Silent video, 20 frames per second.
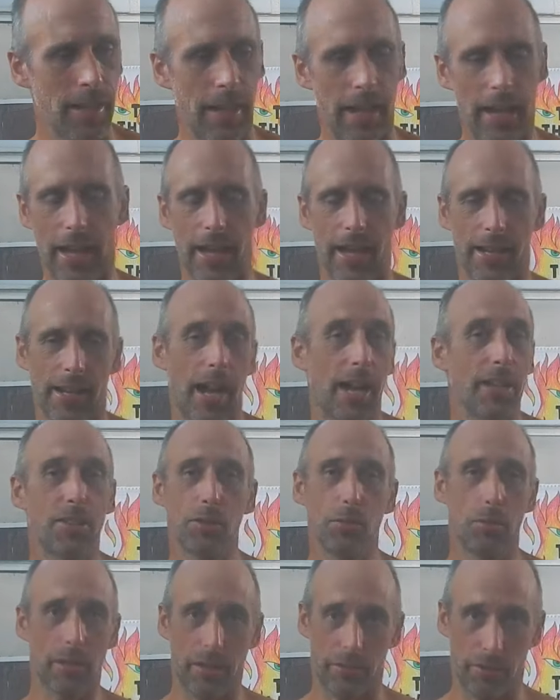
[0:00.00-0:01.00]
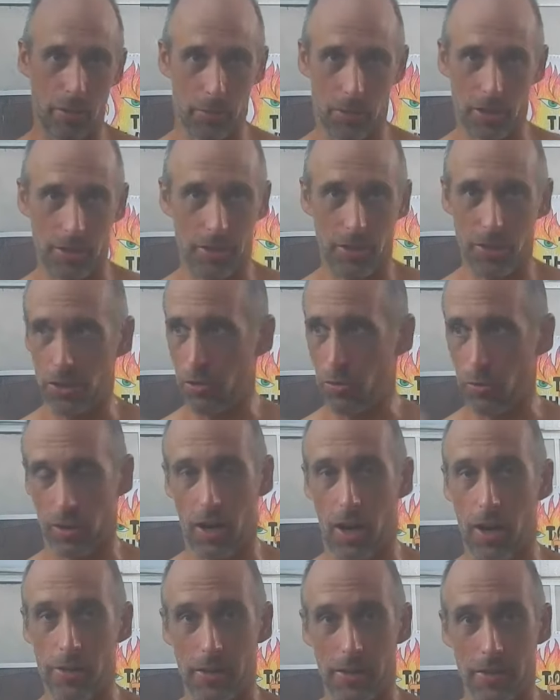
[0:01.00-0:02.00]
and I do whatever I'm going to do
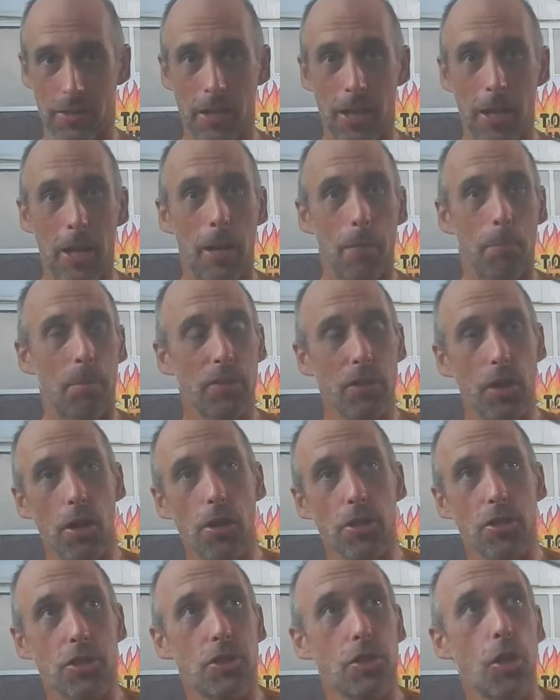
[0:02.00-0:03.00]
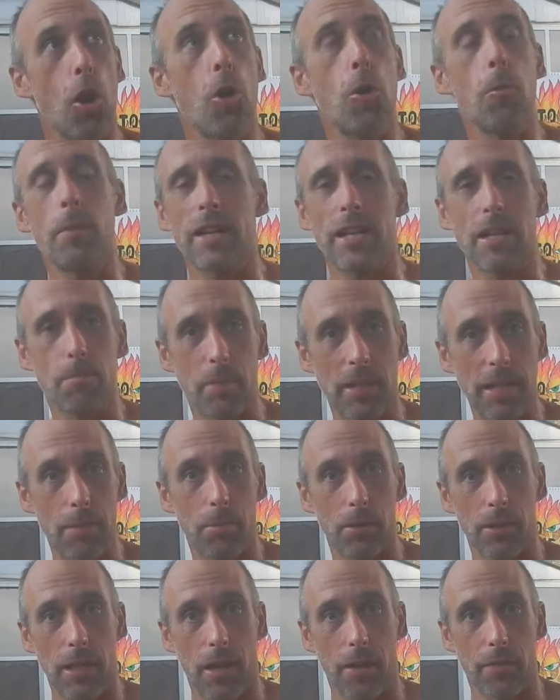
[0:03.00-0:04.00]
regardless. But there are so many
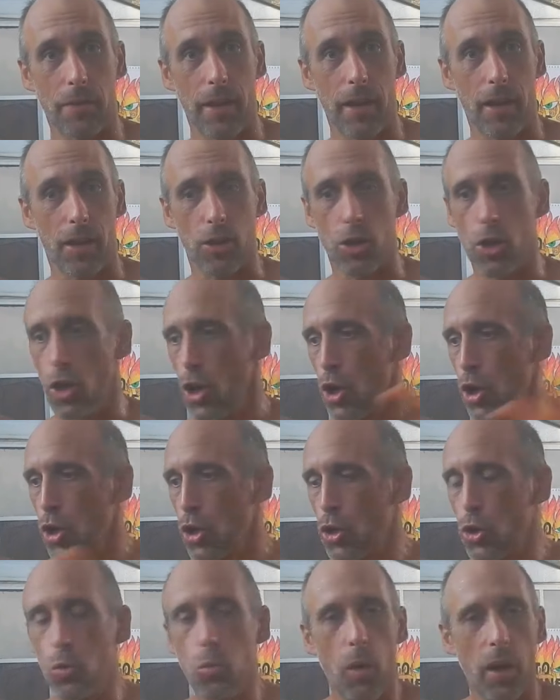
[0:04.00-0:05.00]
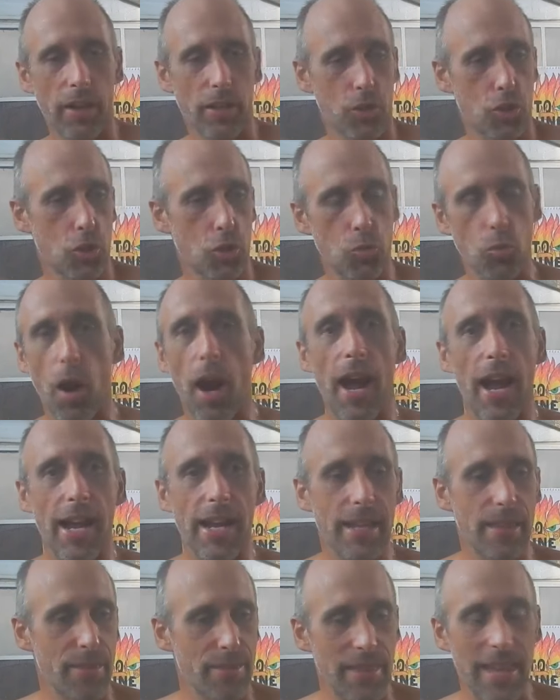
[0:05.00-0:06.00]
people out there who want to
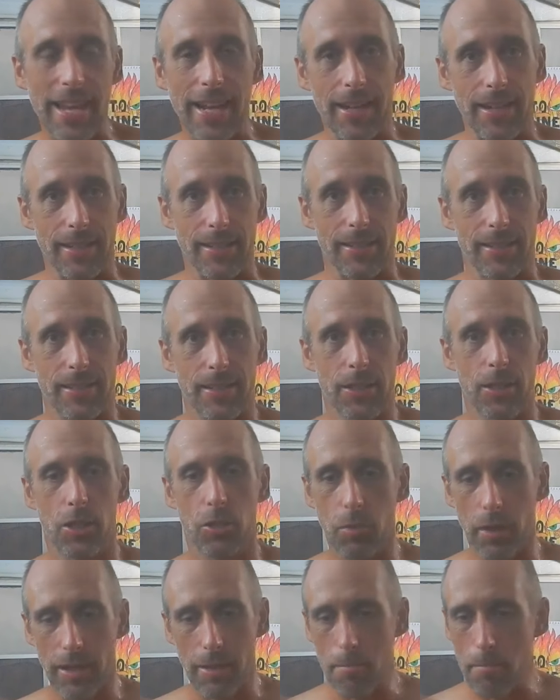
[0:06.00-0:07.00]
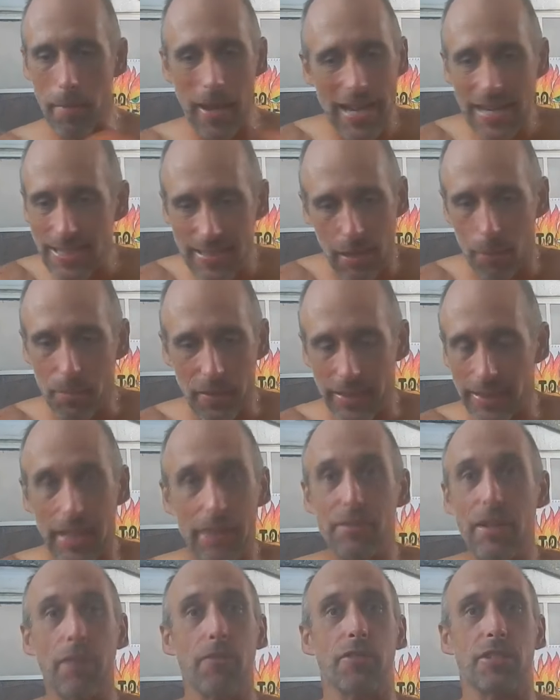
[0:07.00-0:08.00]
try things, who want to make something
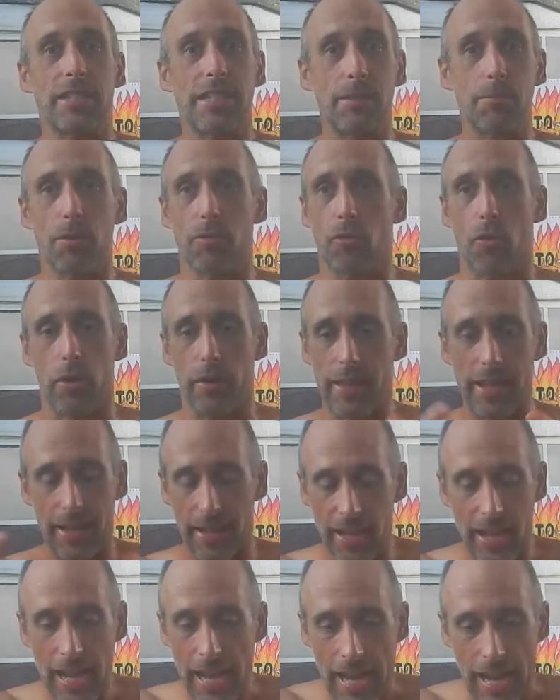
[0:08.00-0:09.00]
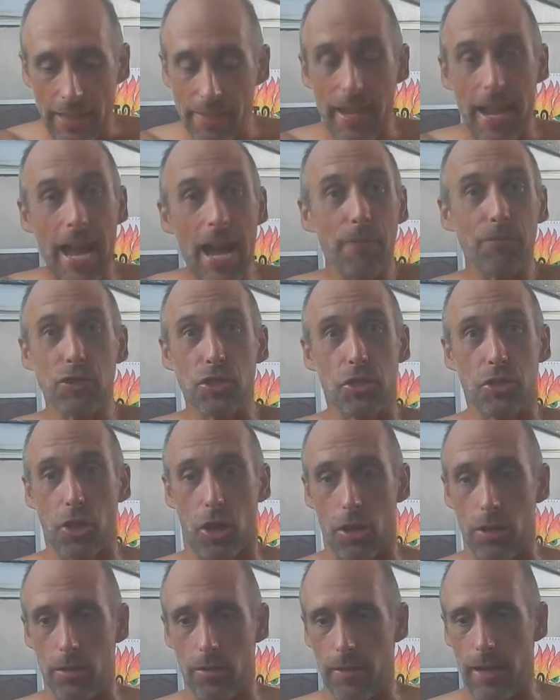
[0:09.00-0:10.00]
they've never seen before. They and they have to
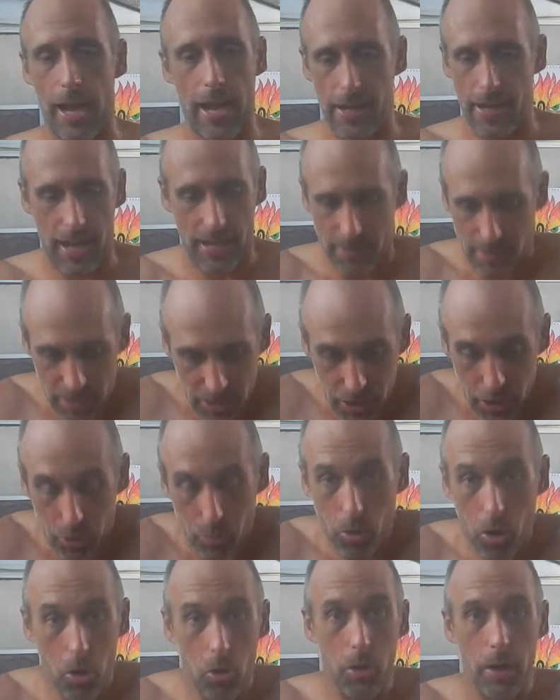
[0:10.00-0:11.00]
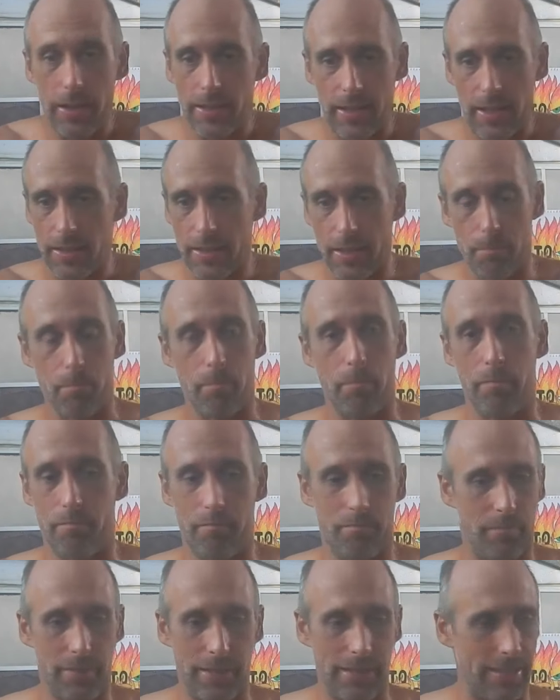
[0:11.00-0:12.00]
start at, at zero, at, at
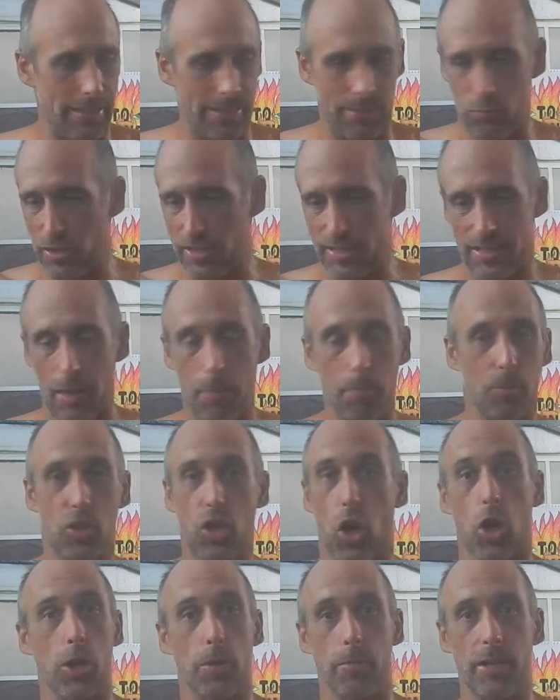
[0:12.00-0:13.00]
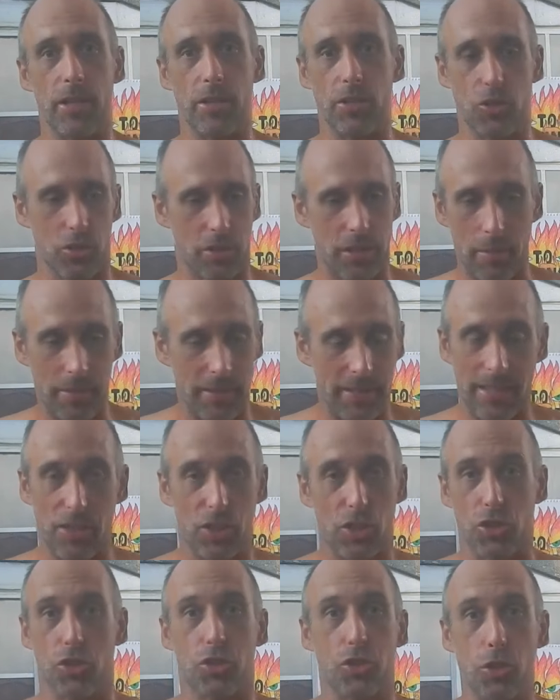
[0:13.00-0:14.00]
the with some garbage or something
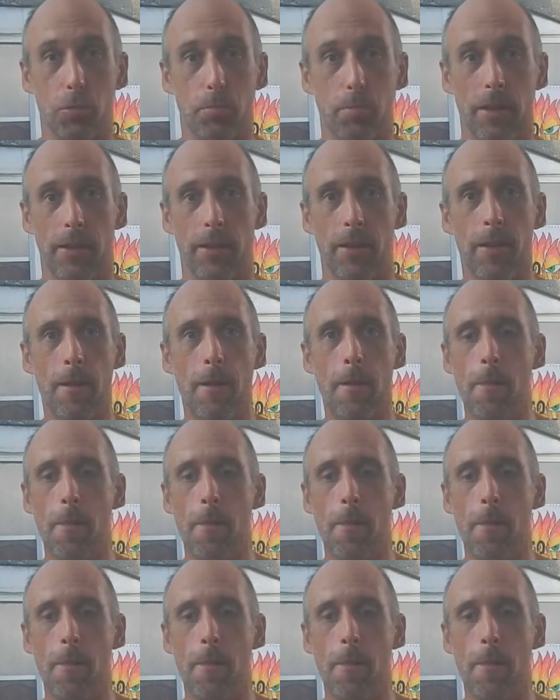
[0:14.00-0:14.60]
like stupid,